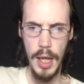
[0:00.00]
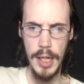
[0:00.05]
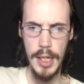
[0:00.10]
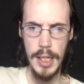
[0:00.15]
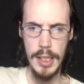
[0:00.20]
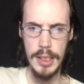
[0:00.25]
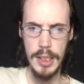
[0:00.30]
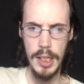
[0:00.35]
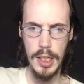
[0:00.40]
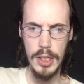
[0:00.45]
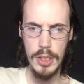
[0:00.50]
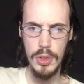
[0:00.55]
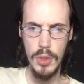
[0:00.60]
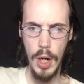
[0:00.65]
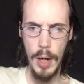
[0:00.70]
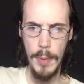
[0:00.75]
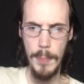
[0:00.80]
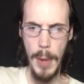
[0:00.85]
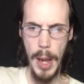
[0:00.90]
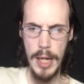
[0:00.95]
I guess I could
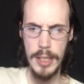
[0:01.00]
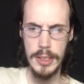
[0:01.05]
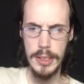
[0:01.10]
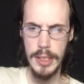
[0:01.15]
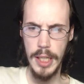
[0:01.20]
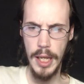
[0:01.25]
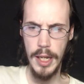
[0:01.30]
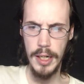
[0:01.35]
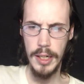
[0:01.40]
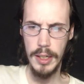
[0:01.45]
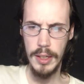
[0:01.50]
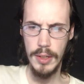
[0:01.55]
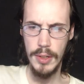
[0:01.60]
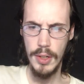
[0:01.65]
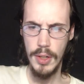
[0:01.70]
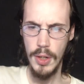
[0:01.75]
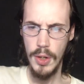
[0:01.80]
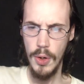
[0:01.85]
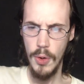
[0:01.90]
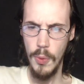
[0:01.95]
try bash his head in
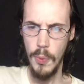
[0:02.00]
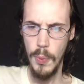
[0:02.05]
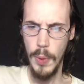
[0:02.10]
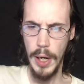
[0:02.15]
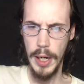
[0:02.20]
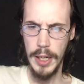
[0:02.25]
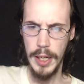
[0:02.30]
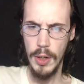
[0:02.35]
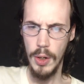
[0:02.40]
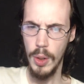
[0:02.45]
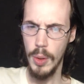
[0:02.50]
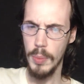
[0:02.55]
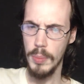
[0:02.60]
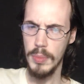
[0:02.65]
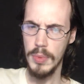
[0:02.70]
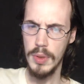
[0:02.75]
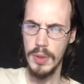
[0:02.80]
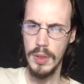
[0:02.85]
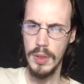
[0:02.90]
when I get home.